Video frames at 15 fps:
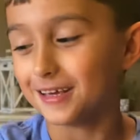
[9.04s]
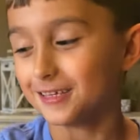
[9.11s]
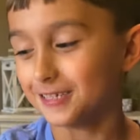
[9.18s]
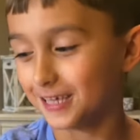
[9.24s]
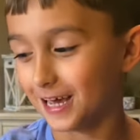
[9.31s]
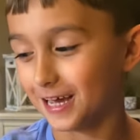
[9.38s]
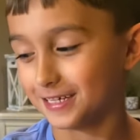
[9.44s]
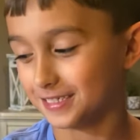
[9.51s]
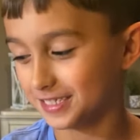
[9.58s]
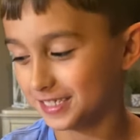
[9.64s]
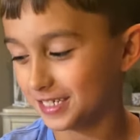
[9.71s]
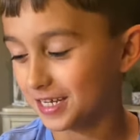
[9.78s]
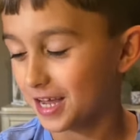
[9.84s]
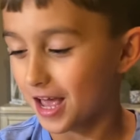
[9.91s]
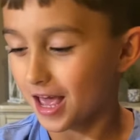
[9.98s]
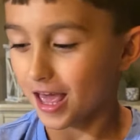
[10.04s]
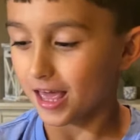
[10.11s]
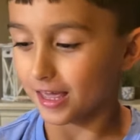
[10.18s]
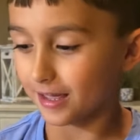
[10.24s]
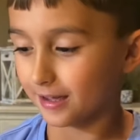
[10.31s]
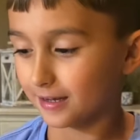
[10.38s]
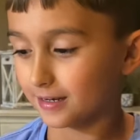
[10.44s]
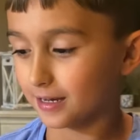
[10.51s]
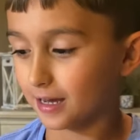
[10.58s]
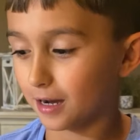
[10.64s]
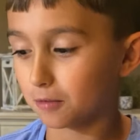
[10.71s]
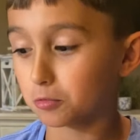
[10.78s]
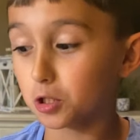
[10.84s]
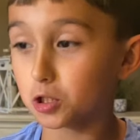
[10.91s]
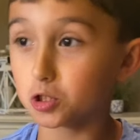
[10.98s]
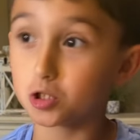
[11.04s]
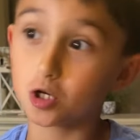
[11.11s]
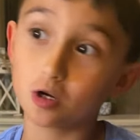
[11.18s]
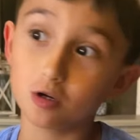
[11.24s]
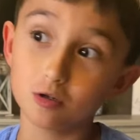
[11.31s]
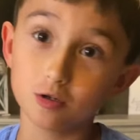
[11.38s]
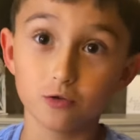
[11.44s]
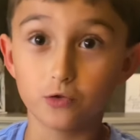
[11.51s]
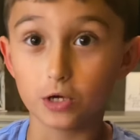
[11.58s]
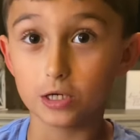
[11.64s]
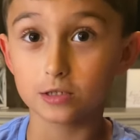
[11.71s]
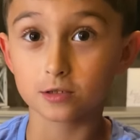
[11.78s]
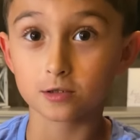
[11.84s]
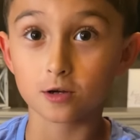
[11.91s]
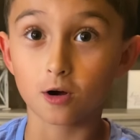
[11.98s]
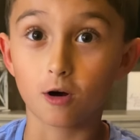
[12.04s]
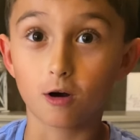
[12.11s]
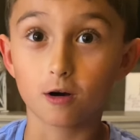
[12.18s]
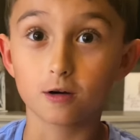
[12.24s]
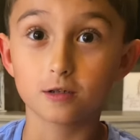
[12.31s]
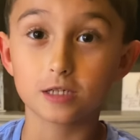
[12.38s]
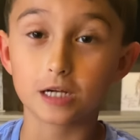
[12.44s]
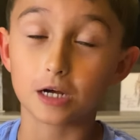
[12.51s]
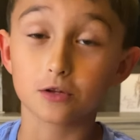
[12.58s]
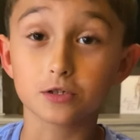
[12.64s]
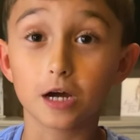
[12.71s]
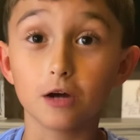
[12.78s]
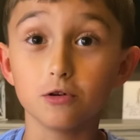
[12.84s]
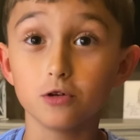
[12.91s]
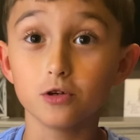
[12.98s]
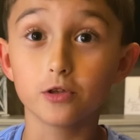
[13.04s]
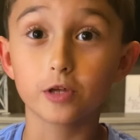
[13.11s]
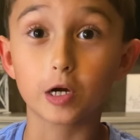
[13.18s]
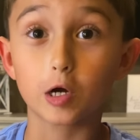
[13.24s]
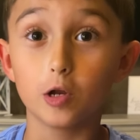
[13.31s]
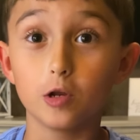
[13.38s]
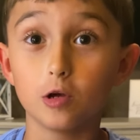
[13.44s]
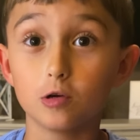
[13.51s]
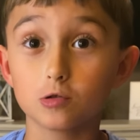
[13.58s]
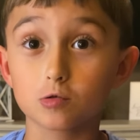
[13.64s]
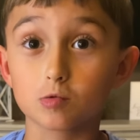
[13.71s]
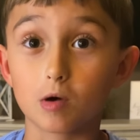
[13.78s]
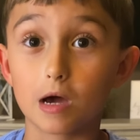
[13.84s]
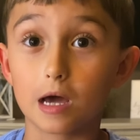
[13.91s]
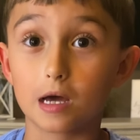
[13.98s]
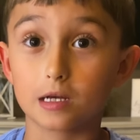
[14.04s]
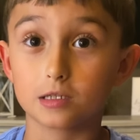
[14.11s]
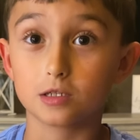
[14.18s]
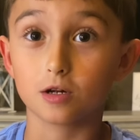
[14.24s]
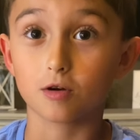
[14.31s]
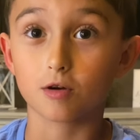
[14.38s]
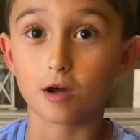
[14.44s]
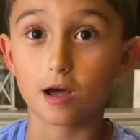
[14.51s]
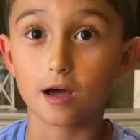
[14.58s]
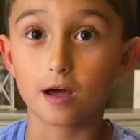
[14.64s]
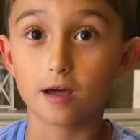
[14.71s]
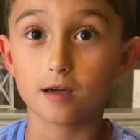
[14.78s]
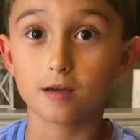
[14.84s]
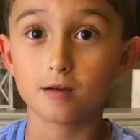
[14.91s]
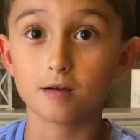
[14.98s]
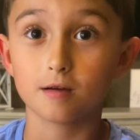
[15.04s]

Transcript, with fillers: Yes. And I'm going to show you these cards. I'll tell you the good news last, okay?